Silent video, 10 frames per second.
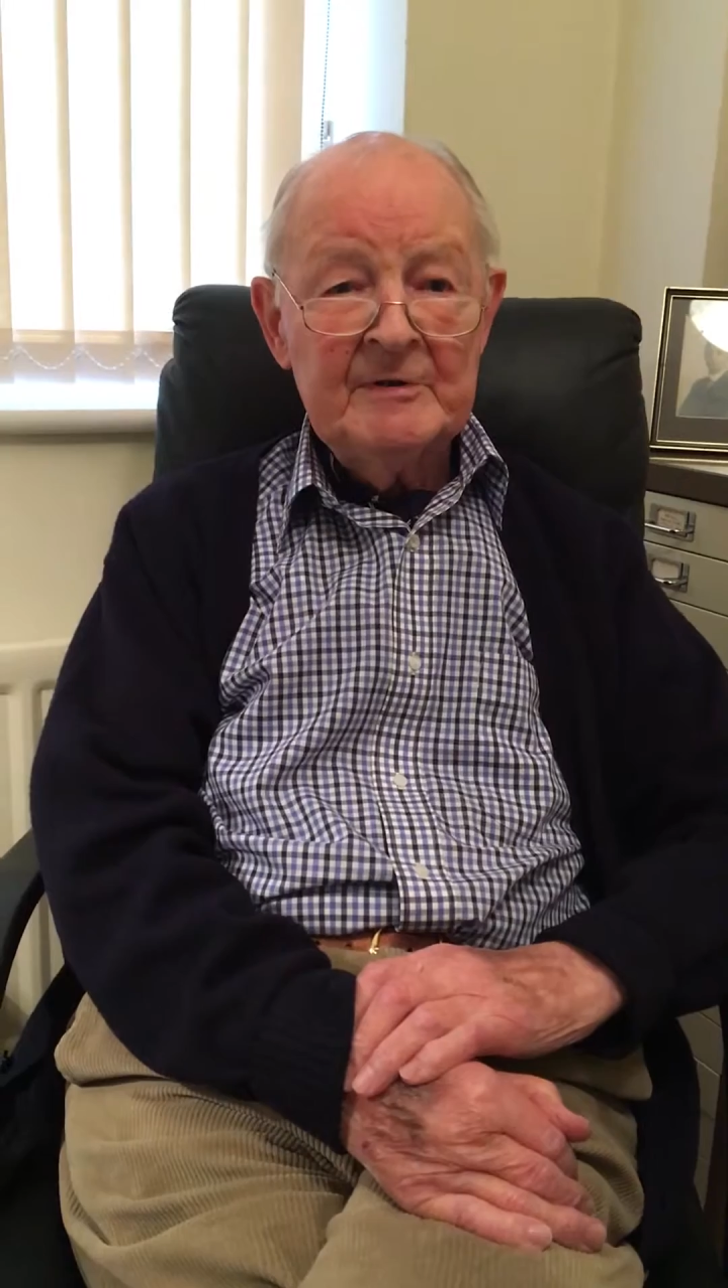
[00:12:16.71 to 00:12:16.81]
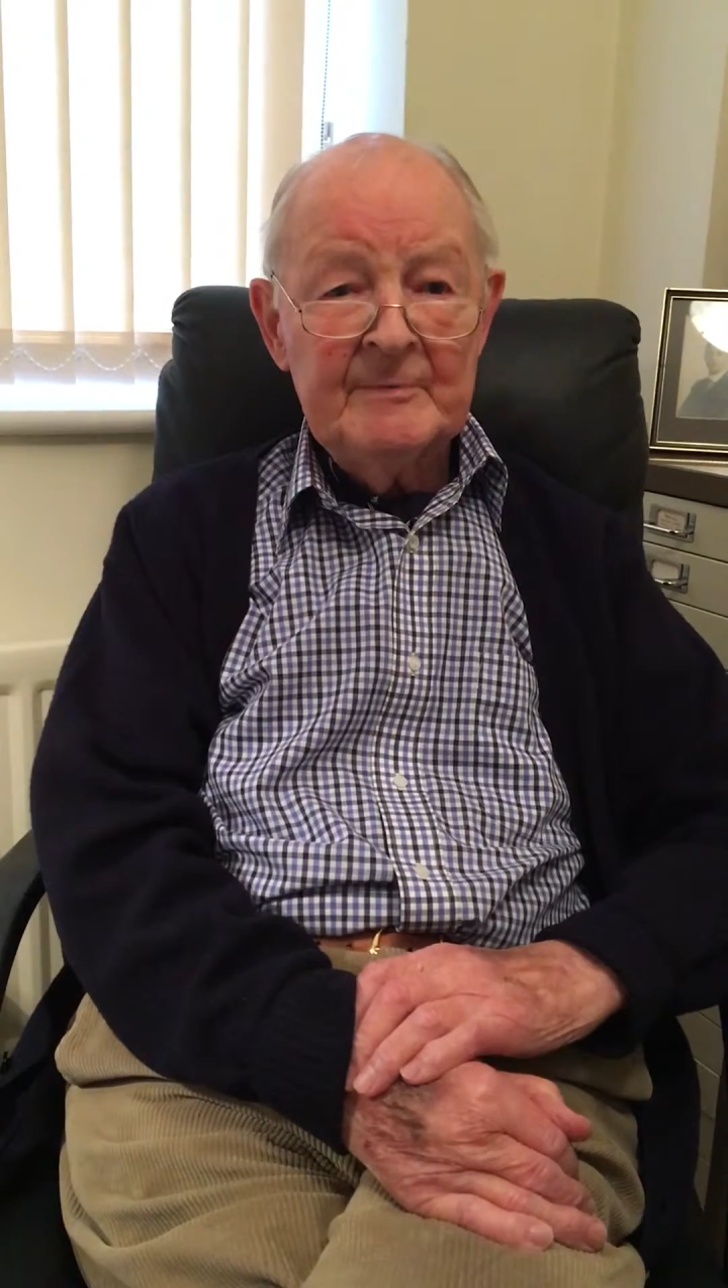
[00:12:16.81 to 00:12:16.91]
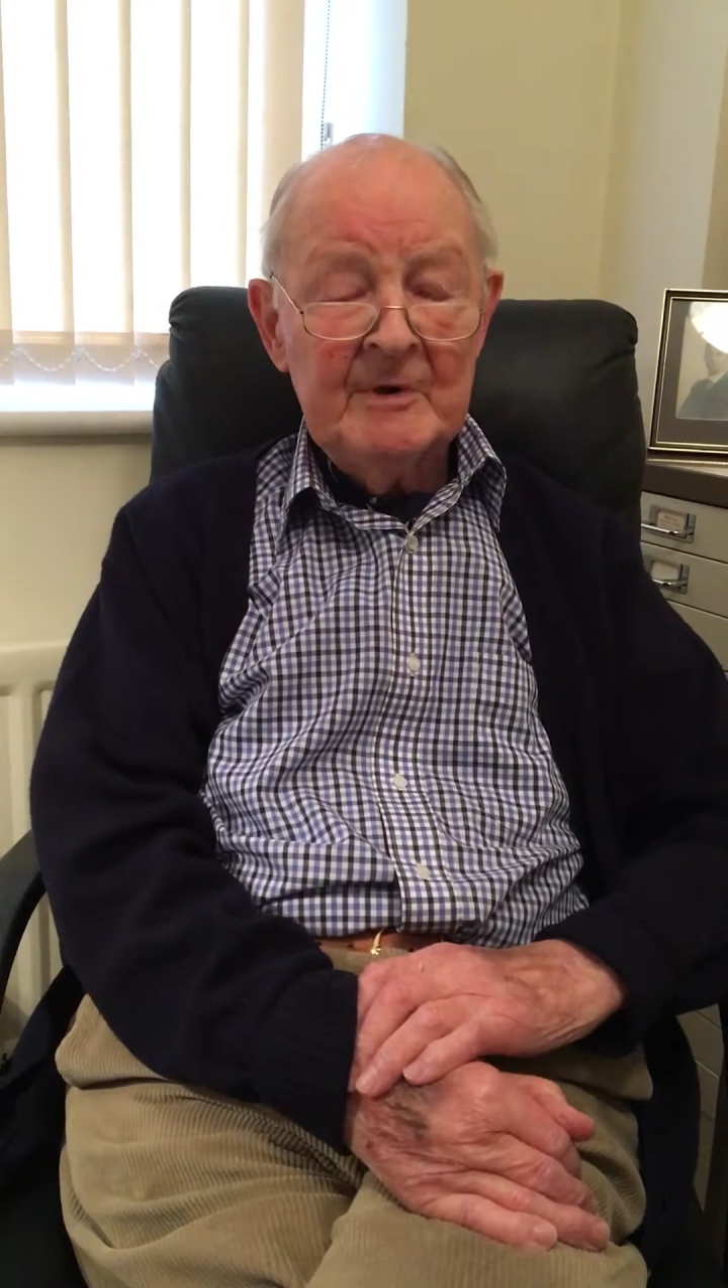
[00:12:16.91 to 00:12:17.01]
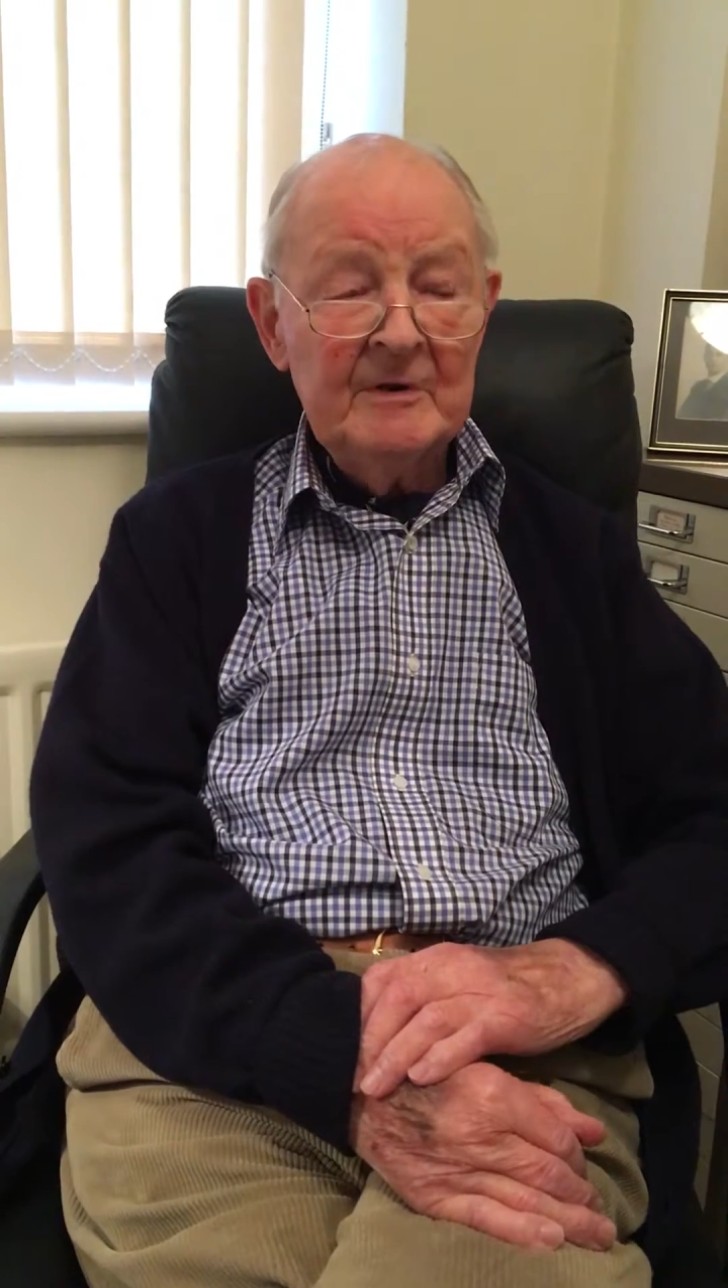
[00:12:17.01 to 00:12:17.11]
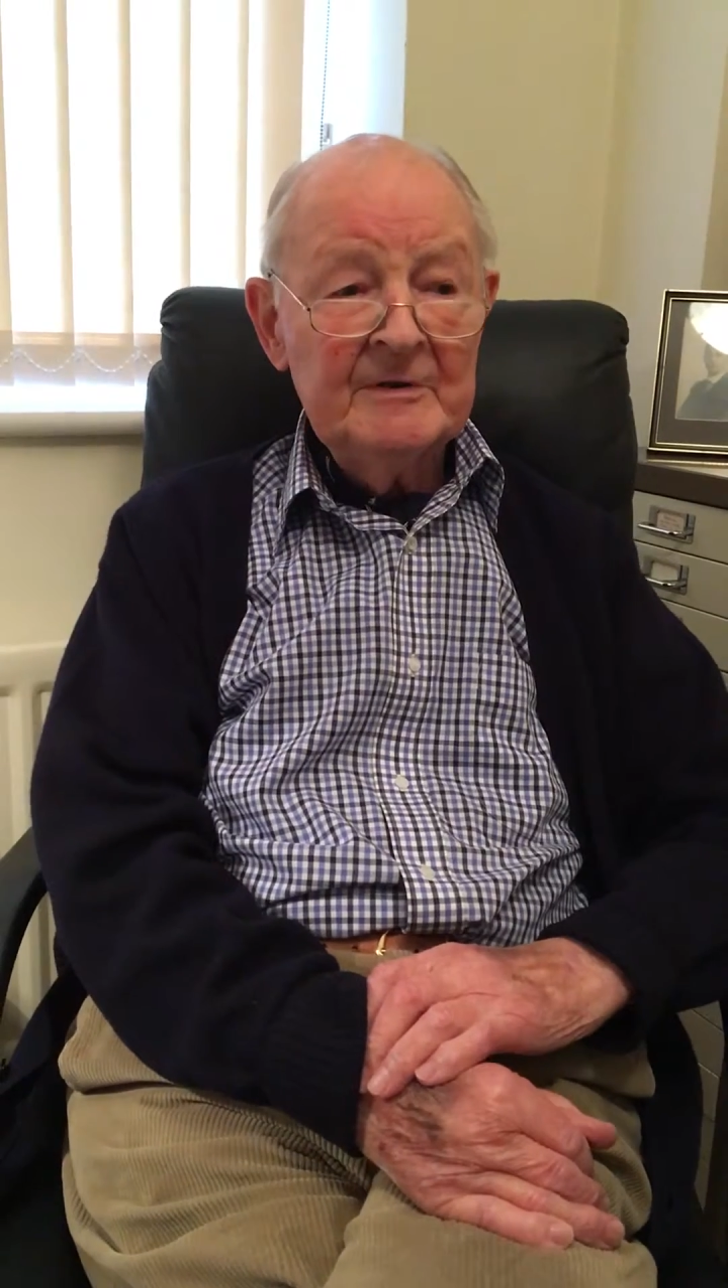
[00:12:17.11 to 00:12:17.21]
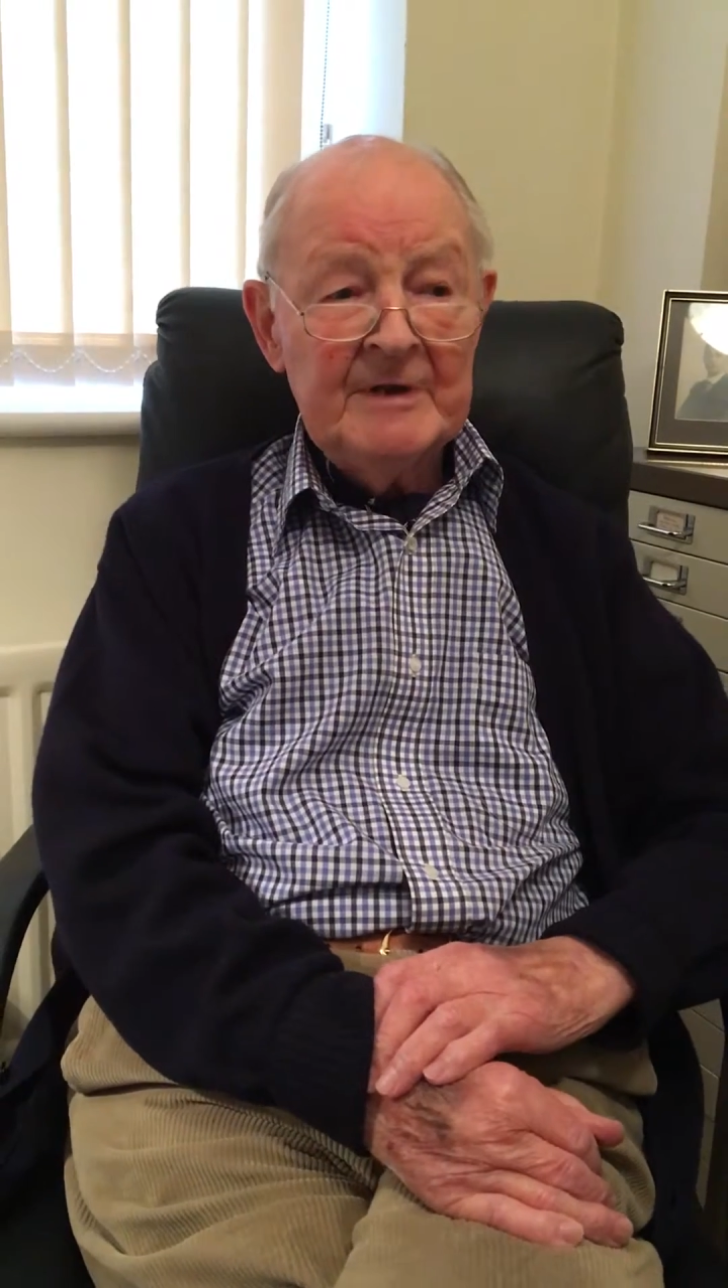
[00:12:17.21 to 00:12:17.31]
because,